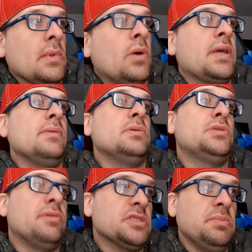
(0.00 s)
Okay, it was
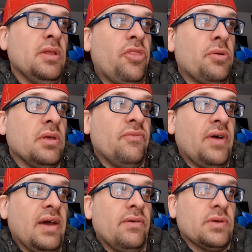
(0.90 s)
the WrestleMania
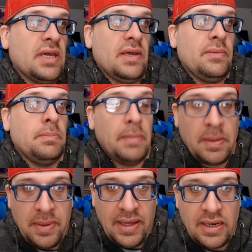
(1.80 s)
35. Okay, my
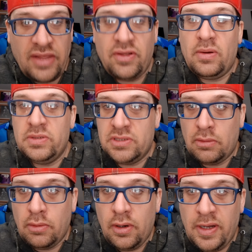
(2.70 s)
bad. I thought it was a
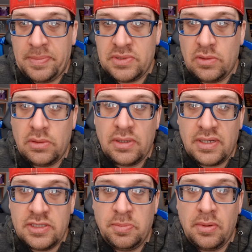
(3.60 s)
Raw episode
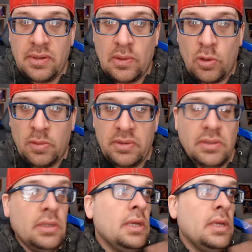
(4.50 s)
against Baron Corbin.